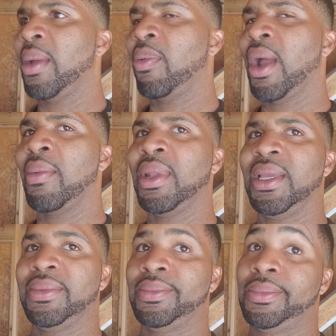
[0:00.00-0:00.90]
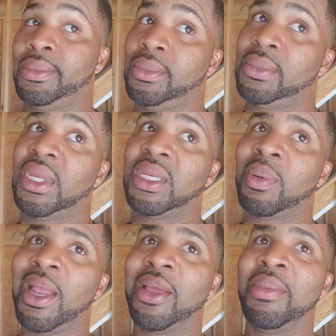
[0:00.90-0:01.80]
it's probably
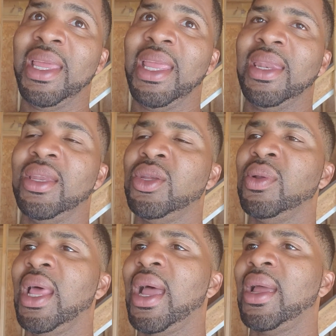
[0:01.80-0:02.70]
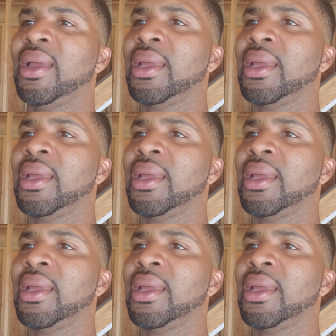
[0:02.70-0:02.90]
going to be end of July.